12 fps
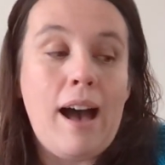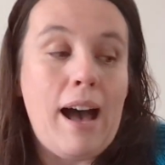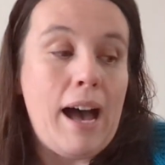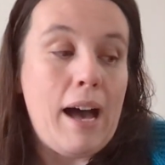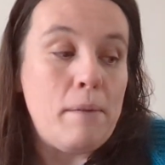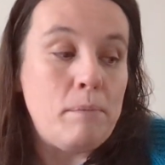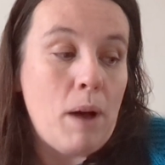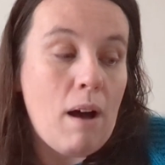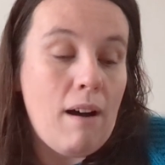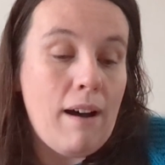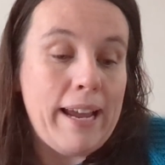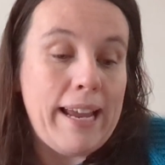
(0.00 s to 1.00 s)

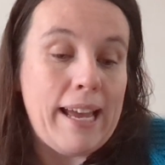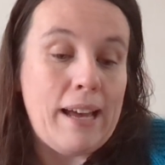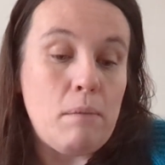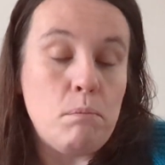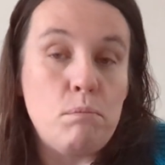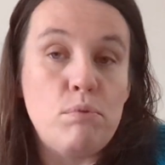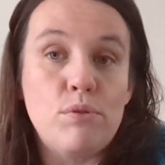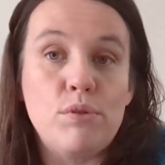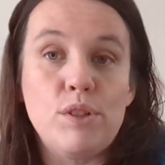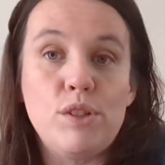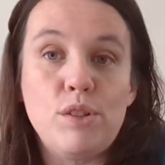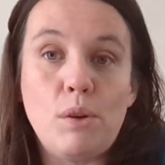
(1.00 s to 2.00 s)
I am
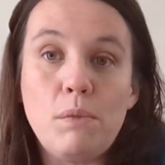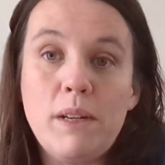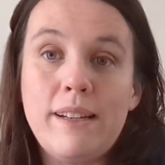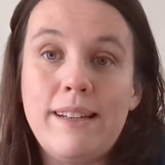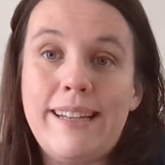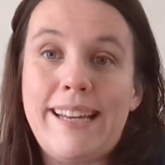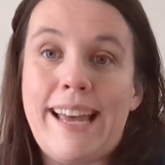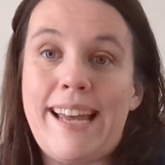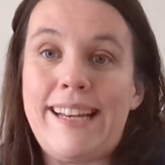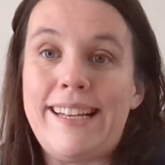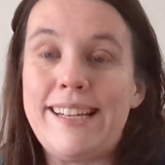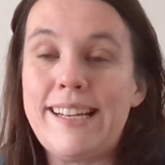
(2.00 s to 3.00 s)
predominantly
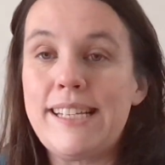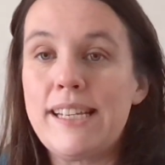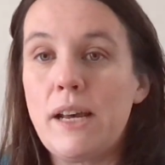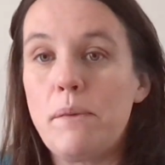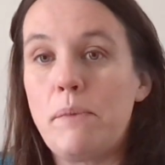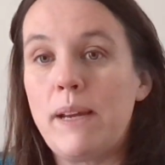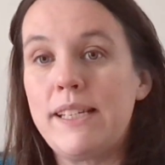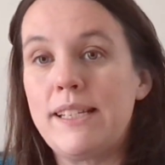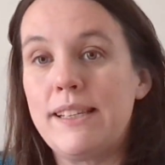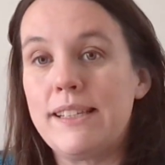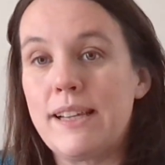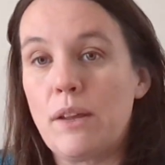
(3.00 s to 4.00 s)
a knitter based
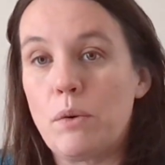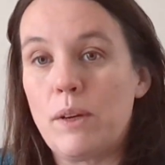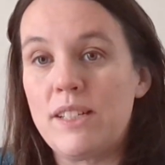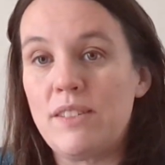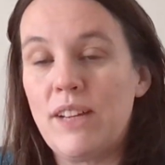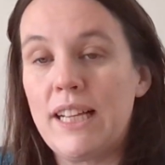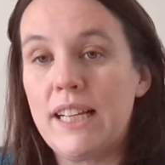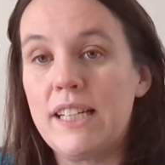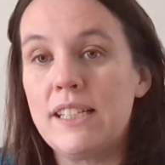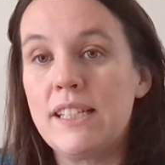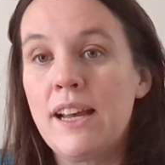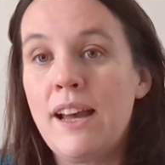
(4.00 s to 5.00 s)
in the southwest of
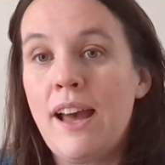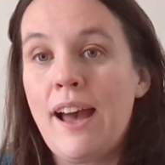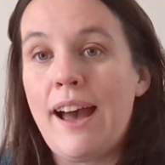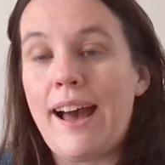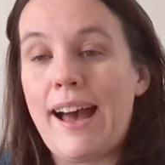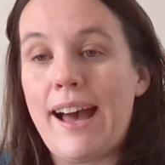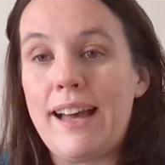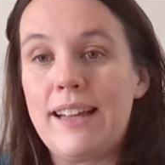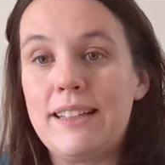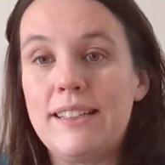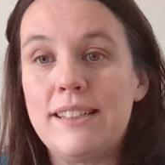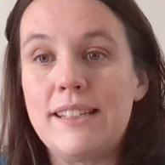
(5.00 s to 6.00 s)
England,
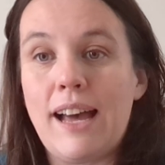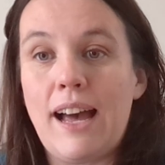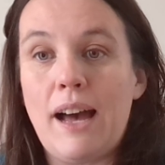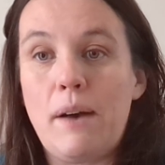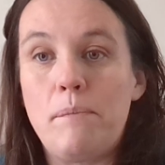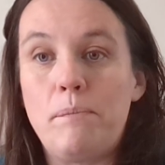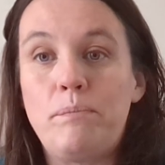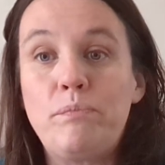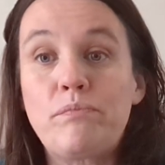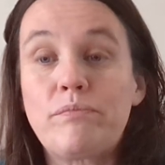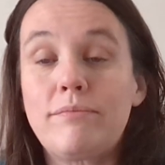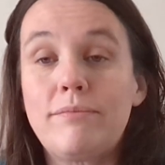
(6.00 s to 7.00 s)
and
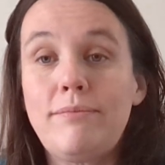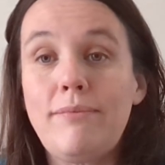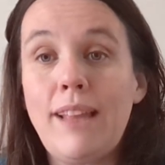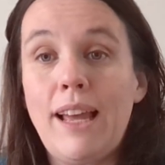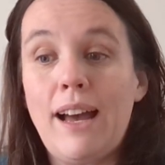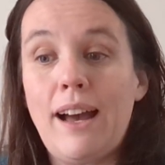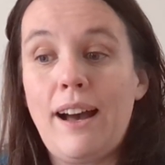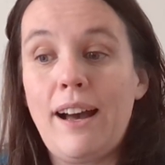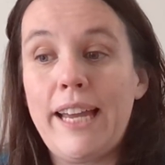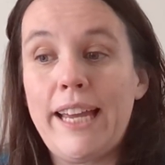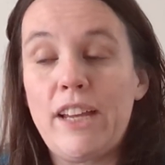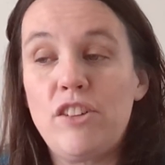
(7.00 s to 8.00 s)

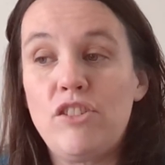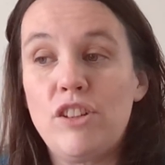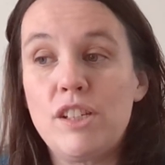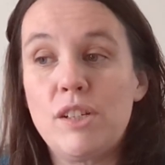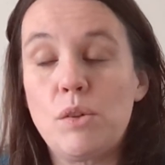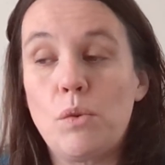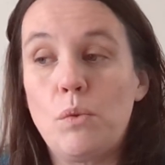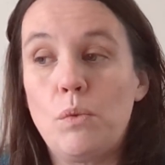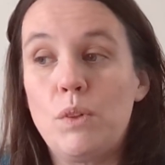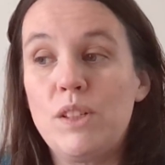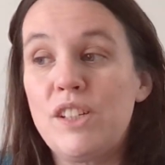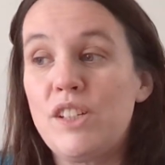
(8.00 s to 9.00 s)
I just
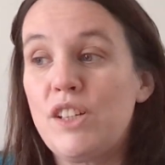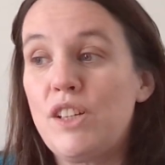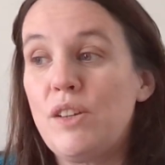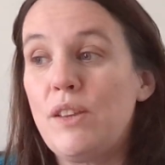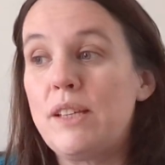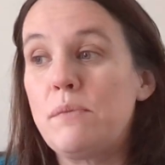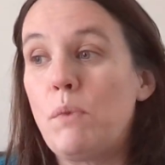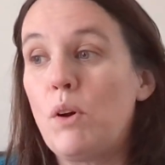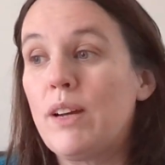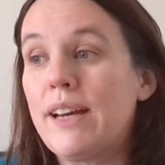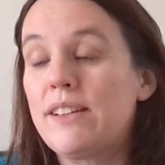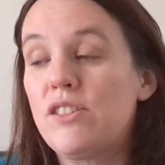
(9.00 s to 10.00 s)
wanted to do this
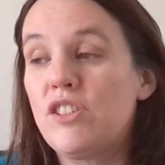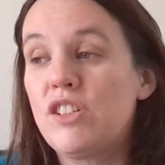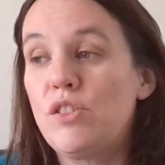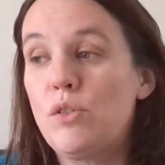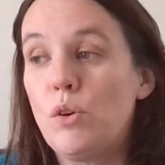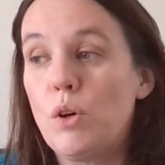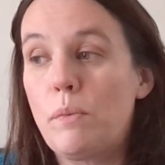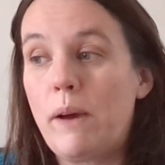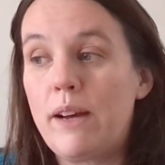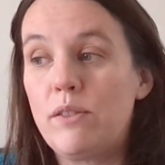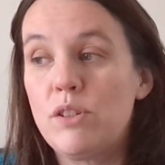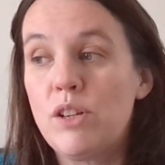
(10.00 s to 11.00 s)
podcast just to talk
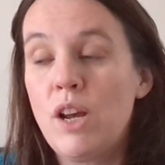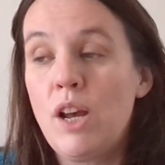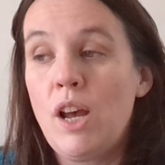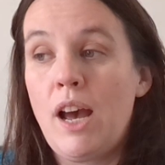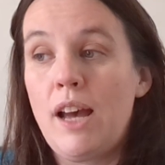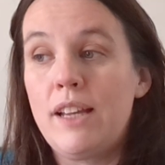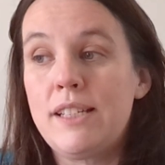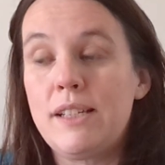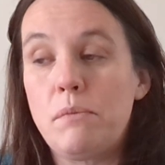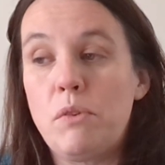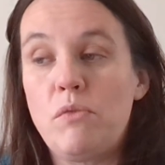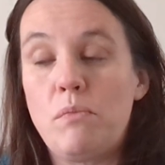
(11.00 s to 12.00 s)
about
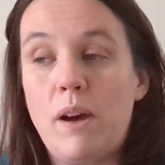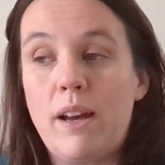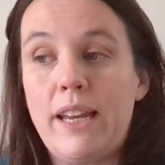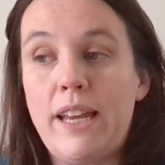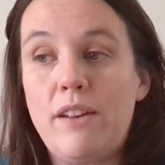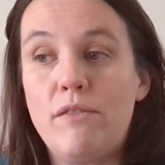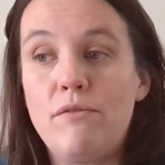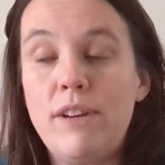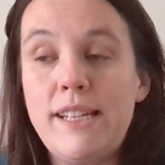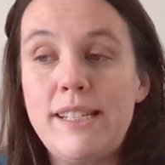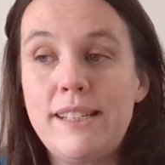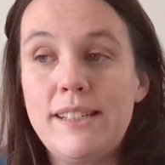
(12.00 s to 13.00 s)
some of my
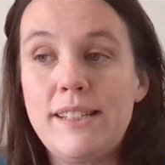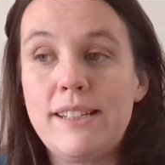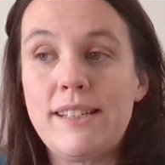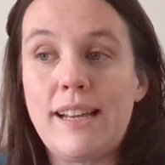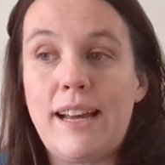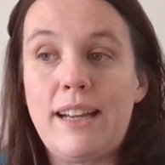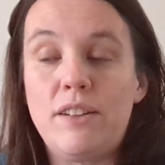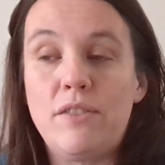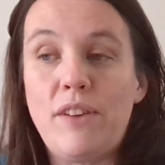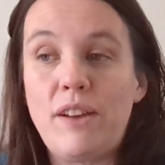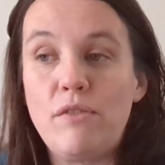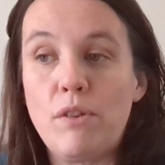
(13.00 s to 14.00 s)
recent and
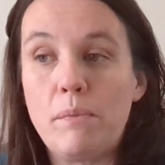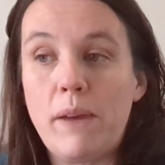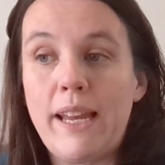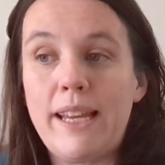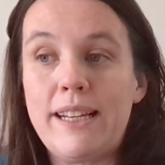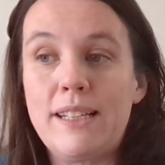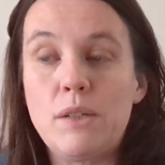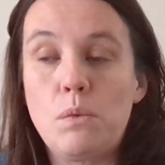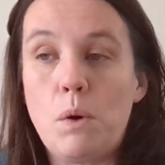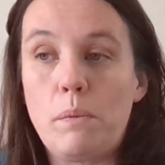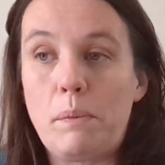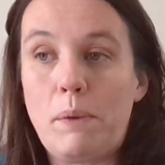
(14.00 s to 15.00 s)
favourite makes,
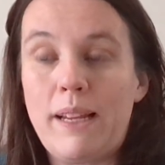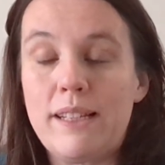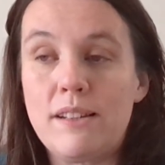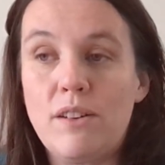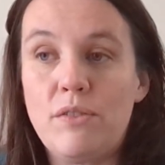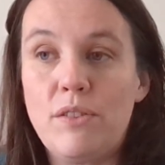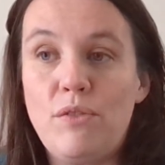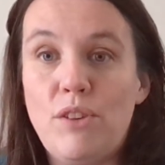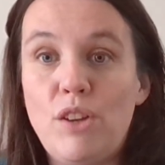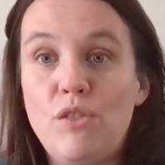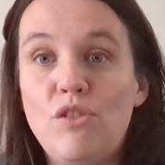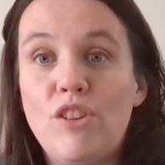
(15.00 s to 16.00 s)
what my plans are for the
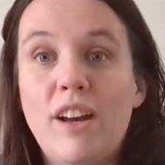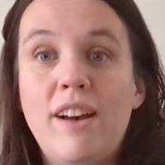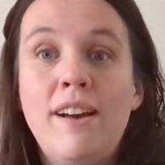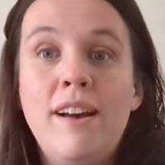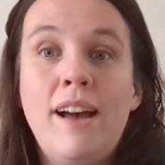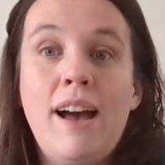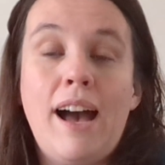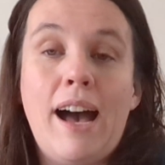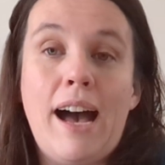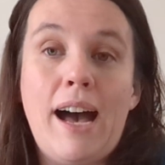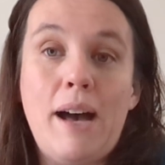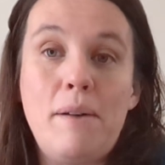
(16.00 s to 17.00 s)
future
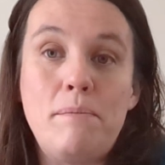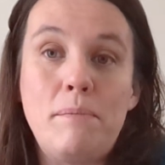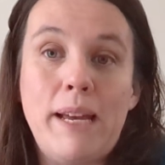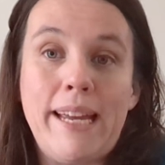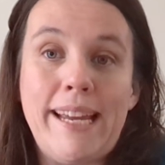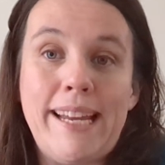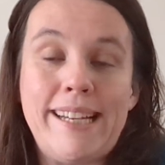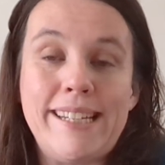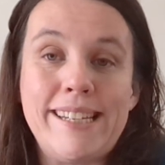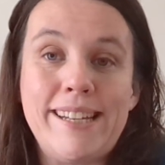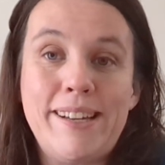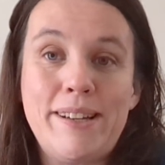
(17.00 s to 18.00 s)
in
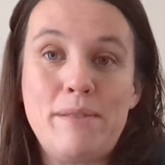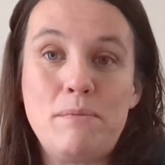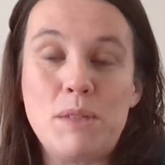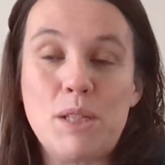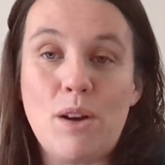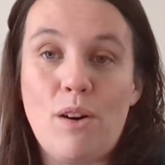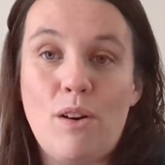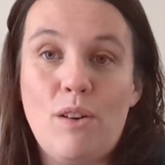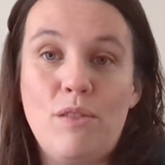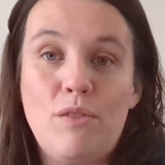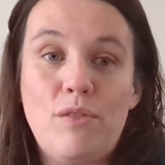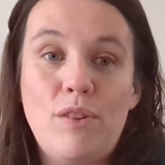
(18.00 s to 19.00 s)
terms
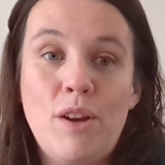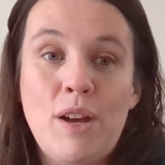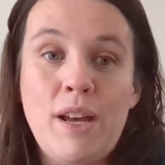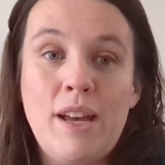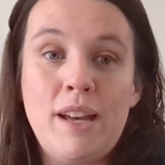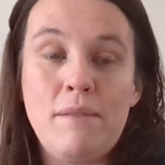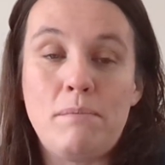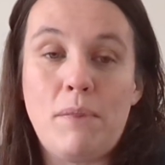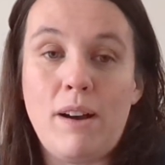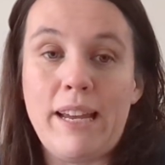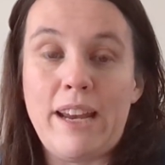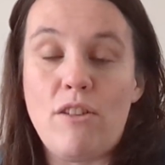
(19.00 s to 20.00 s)
of
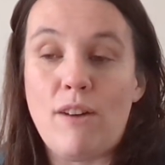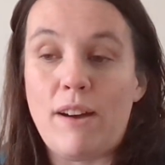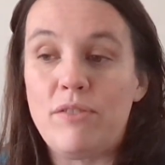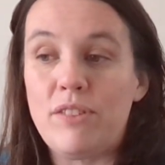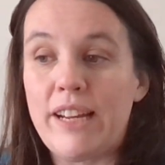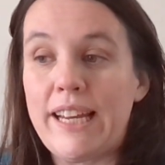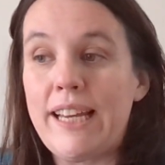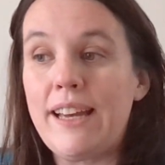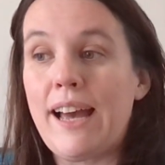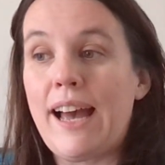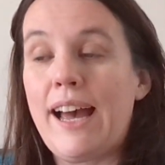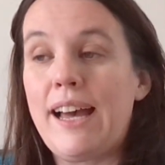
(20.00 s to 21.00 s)
my
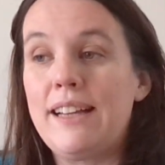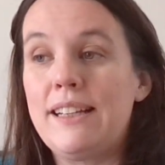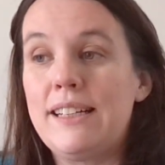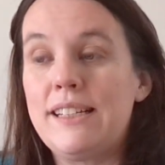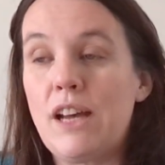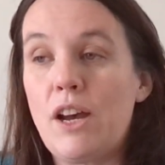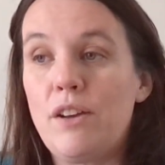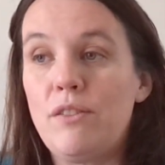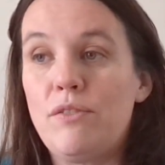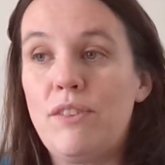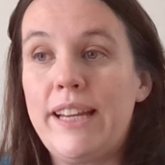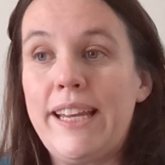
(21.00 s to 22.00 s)
crafting, and
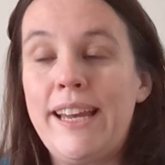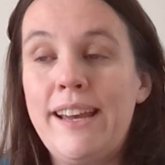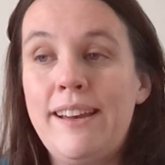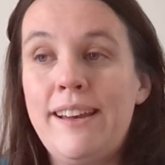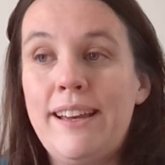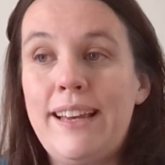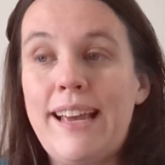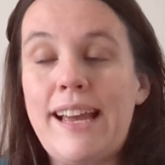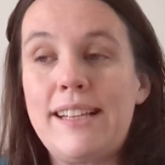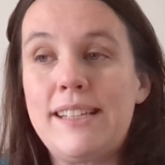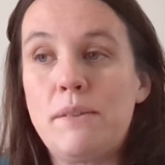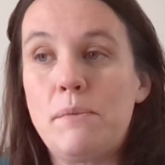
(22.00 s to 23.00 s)
hopefully
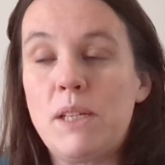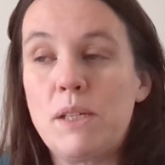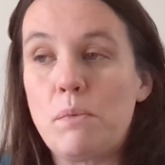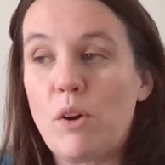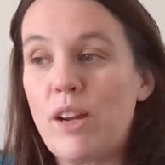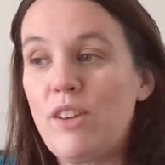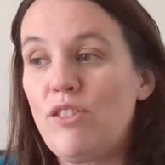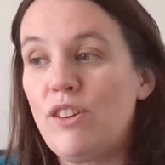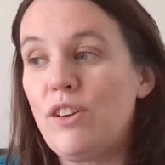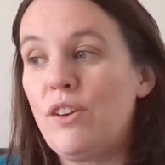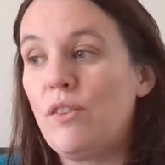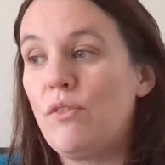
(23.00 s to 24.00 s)
get some
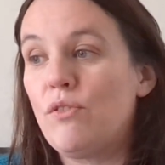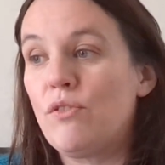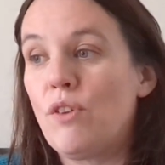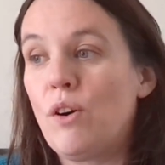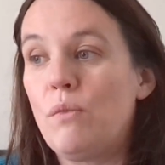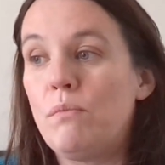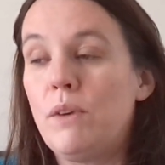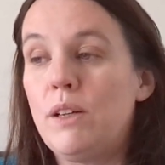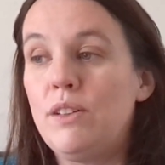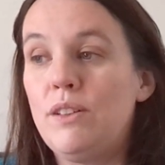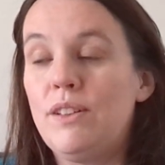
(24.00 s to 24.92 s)
inspiration from